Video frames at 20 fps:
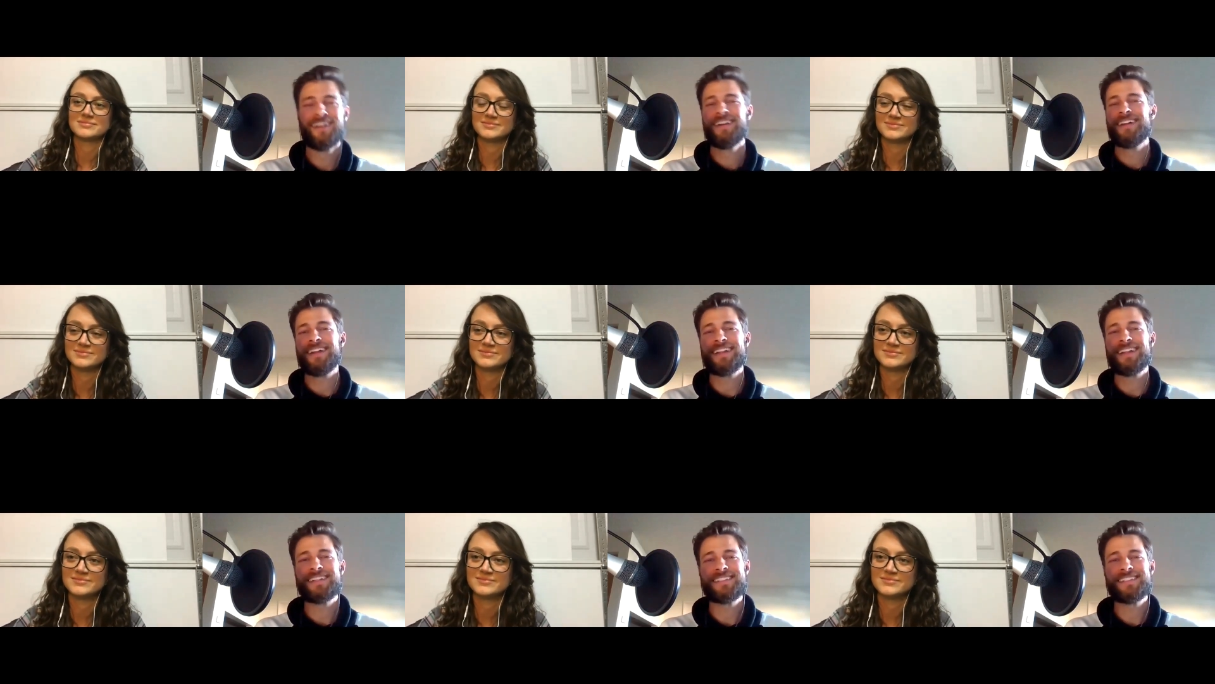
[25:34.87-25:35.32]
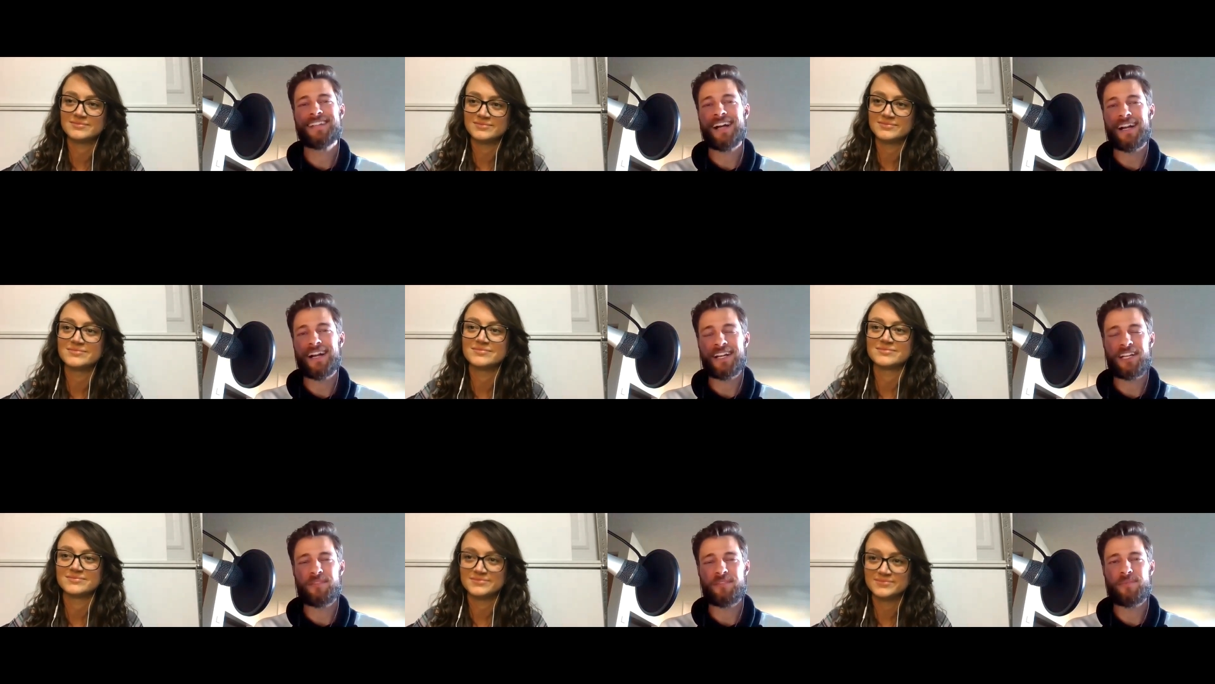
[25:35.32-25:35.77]
Speaker 1: it's
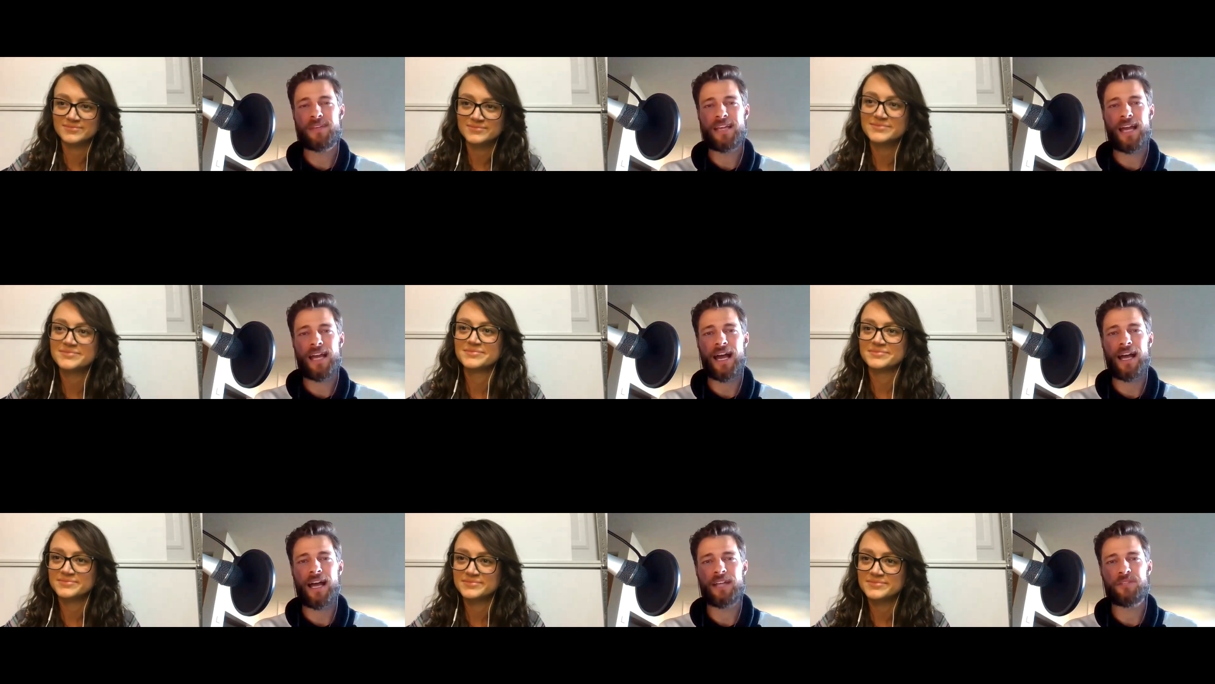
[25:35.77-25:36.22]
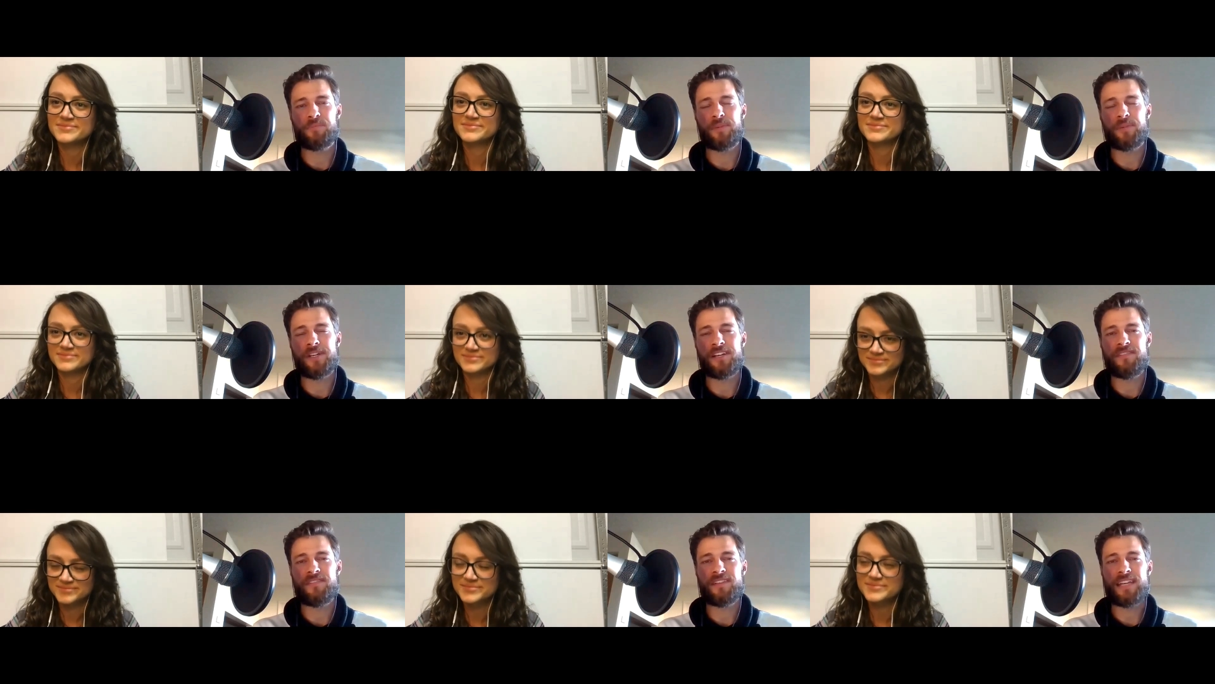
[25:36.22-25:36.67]
not going to be as
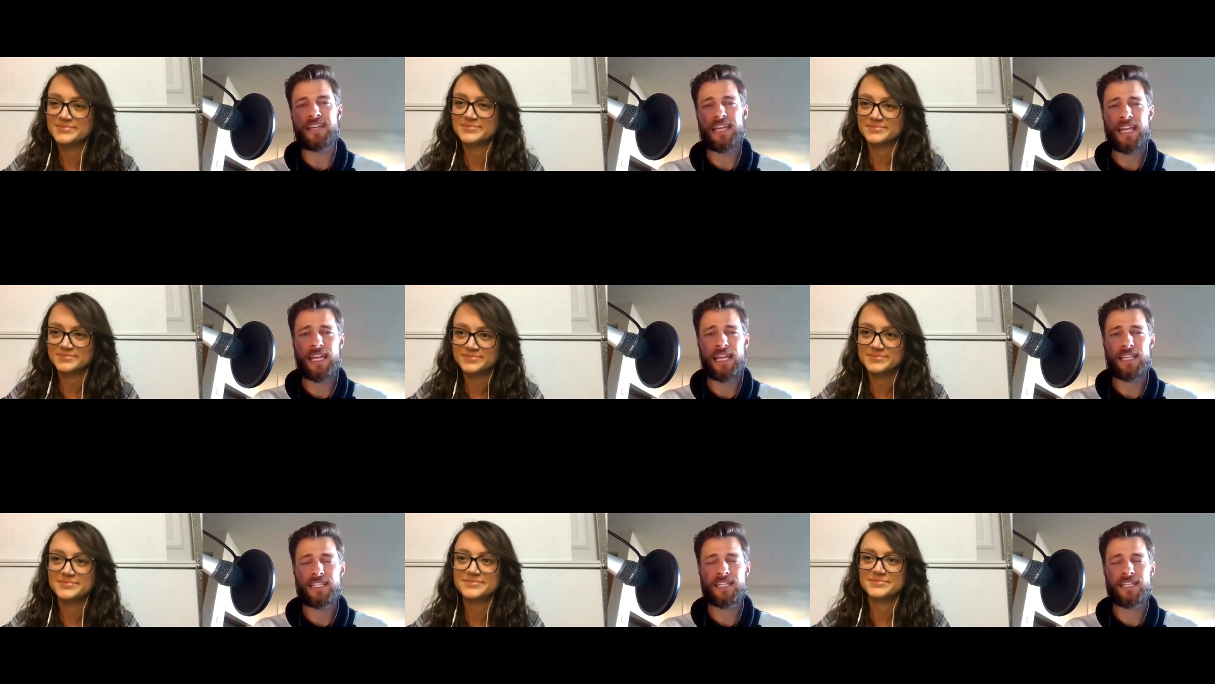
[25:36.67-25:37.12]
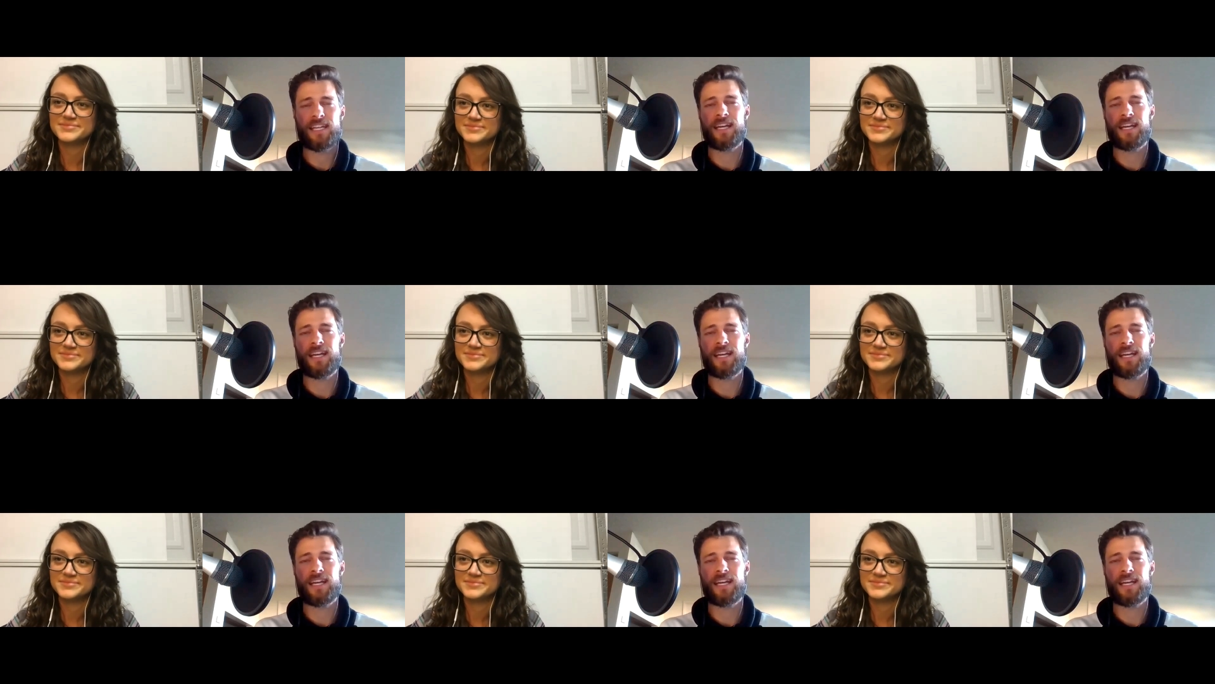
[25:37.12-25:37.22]
big of a hit